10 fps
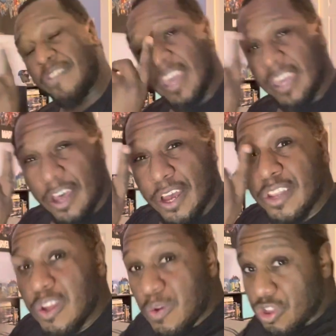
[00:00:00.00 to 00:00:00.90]
a uh,
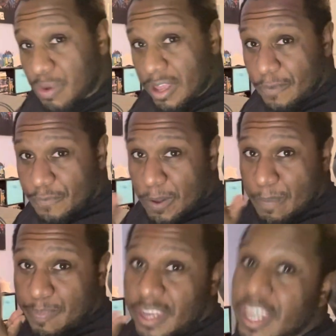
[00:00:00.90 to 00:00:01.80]
new trailer
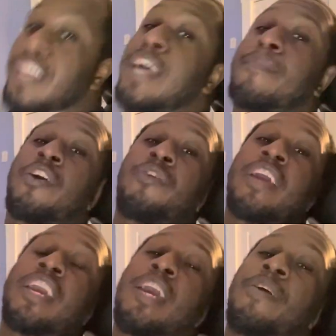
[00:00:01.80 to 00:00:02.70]
from Bandai Namco
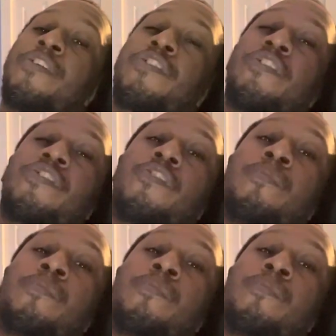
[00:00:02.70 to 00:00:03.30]
that came out since this